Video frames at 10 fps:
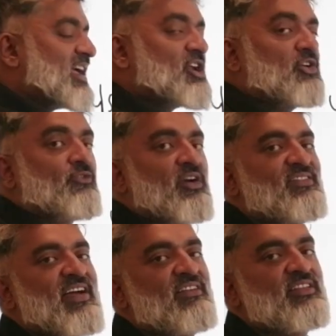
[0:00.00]
out
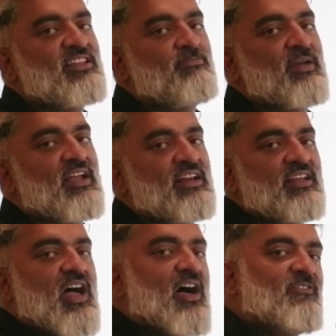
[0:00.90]
45 in the
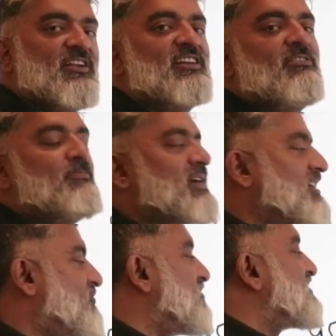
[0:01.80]
beginning, after a
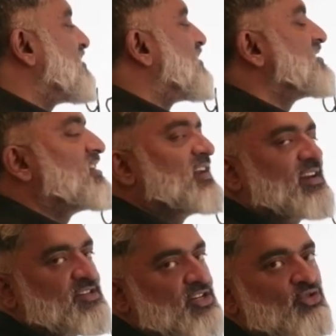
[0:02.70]
bit from some other
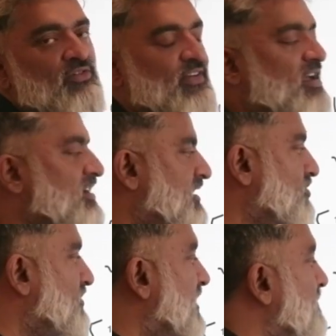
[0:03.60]
direction, you'll figure it
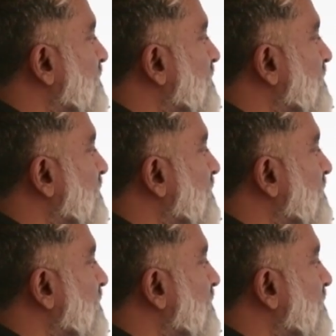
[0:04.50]
out, right?